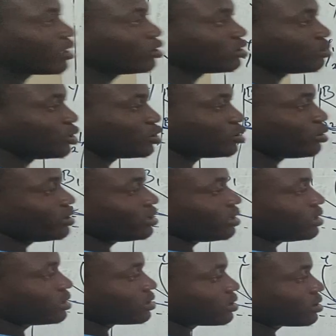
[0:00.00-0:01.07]
are going to be showing
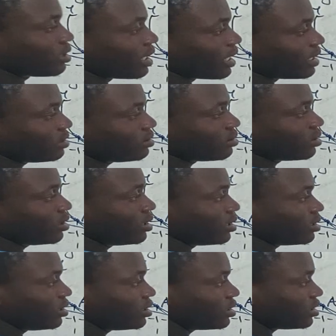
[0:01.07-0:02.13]
this line,
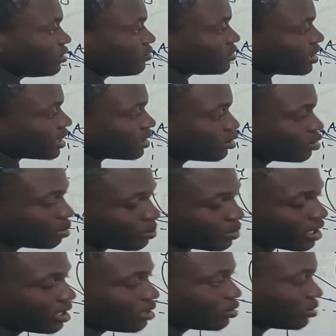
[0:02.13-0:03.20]
this shift here is going to be
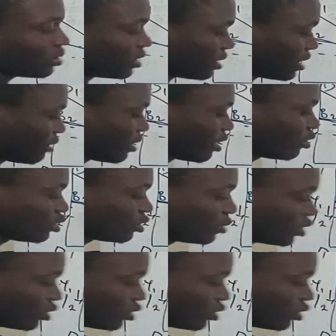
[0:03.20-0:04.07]
parallel to this line. We are going to